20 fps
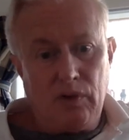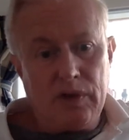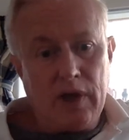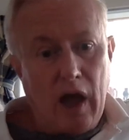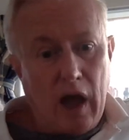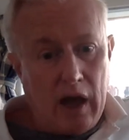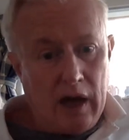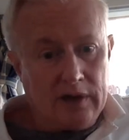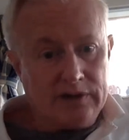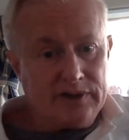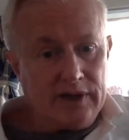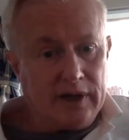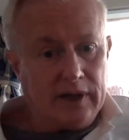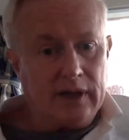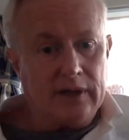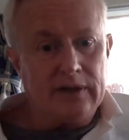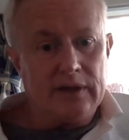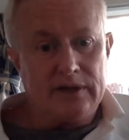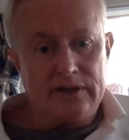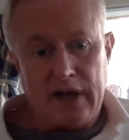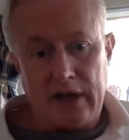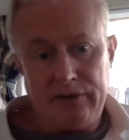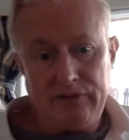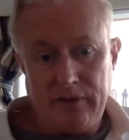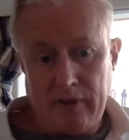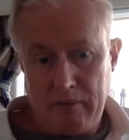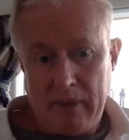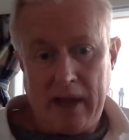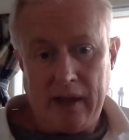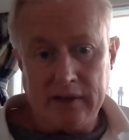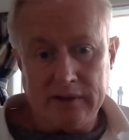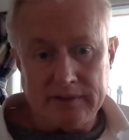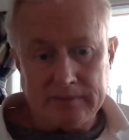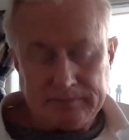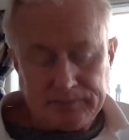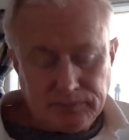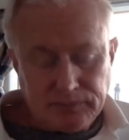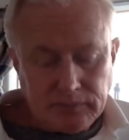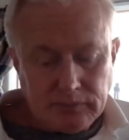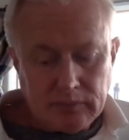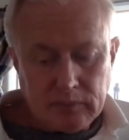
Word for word: for the Arctic and the tundra melt.